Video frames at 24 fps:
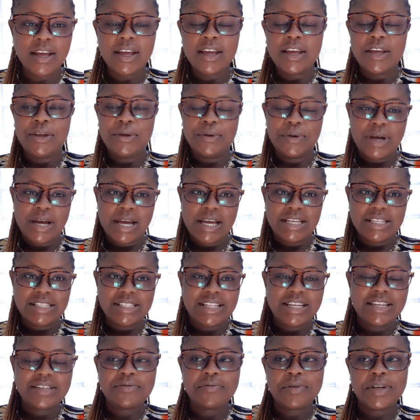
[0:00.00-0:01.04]
you guys.
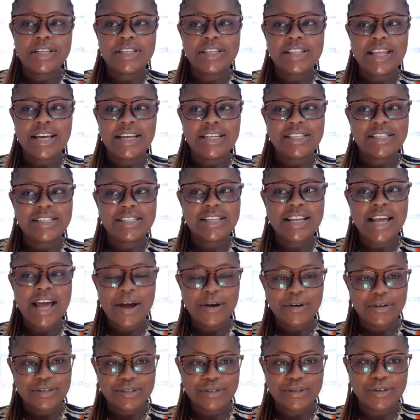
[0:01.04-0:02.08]
That meant that
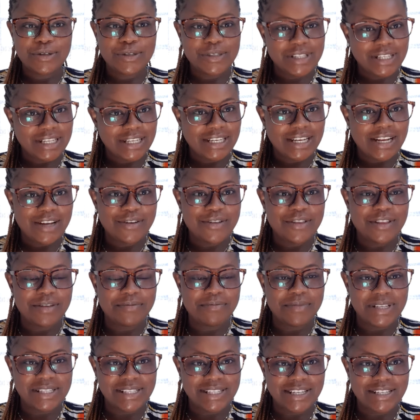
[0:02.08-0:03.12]
I was closing down the
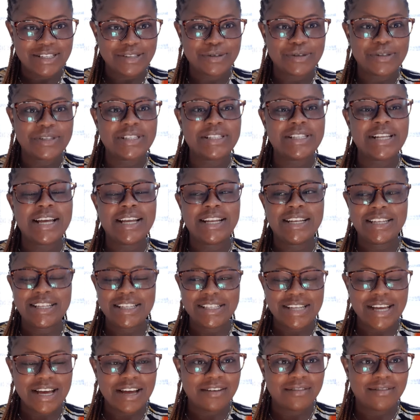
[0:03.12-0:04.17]
business because I
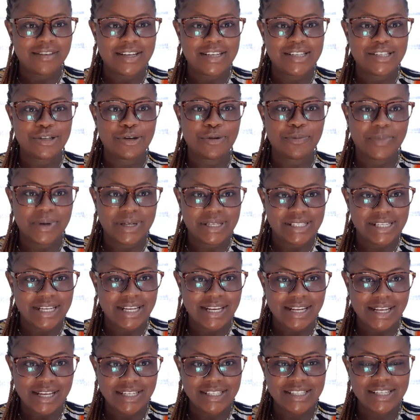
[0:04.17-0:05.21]
didn't have a shop
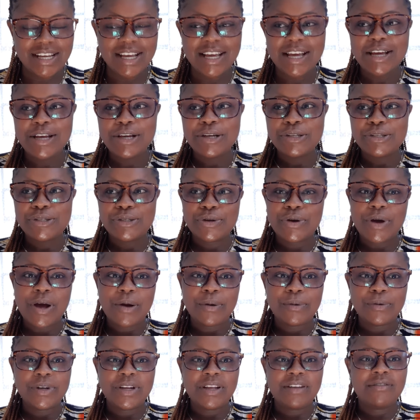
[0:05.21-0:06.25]
attendant. So I
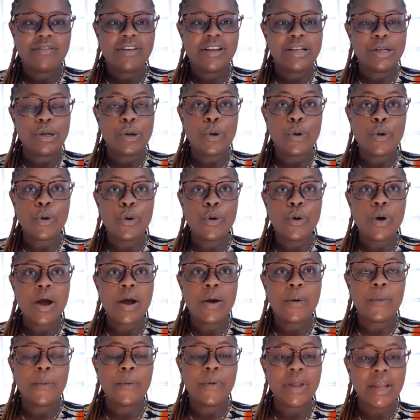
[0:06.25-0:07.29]
would even go
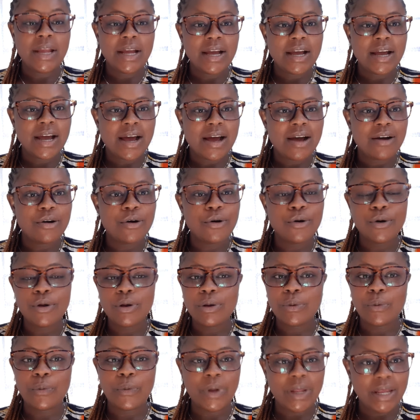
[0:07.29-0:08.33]
a
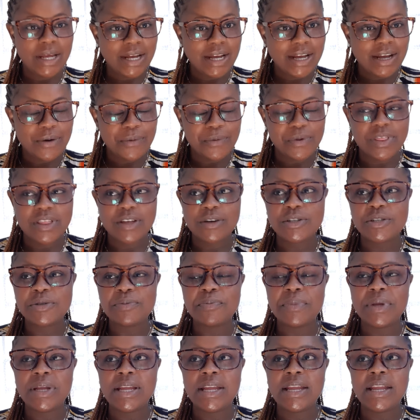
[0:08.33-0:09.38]
whole week without
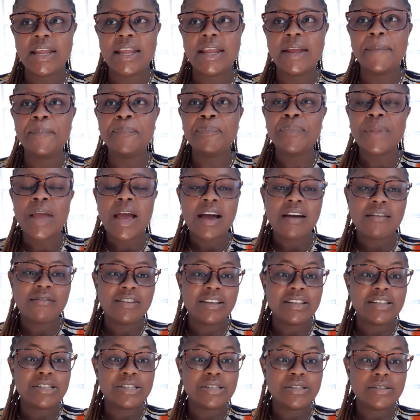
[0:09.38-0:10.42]
me
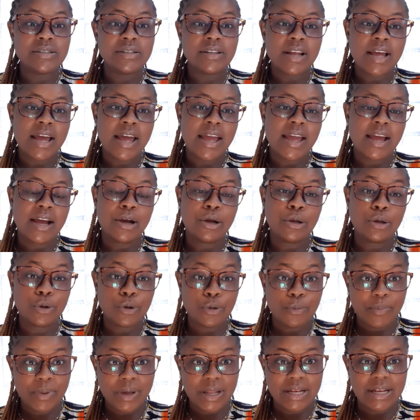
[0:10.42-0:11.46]
having
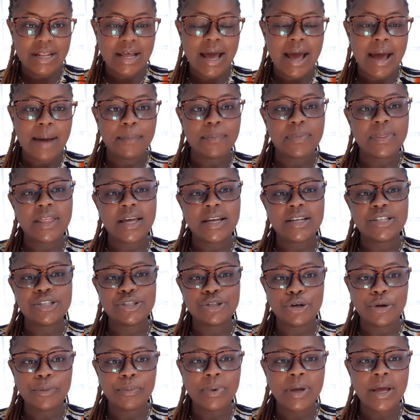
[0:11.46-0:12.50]
opened up that
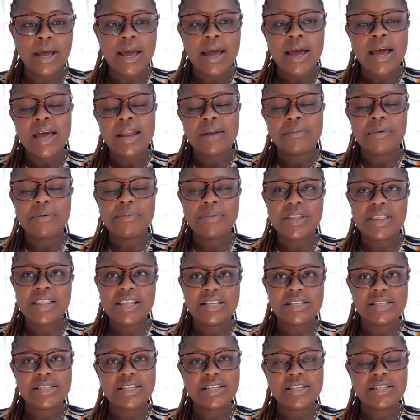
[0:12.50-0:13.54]
shop. I remember
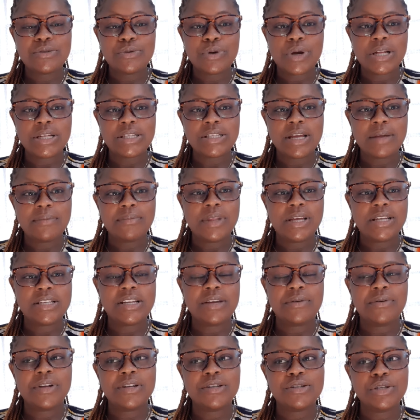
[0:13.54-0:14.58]
there's this one time that
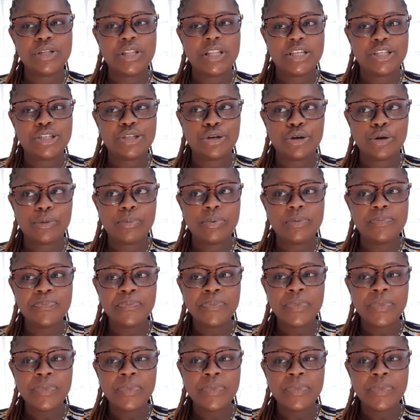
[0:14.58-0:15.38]
I went to the shop.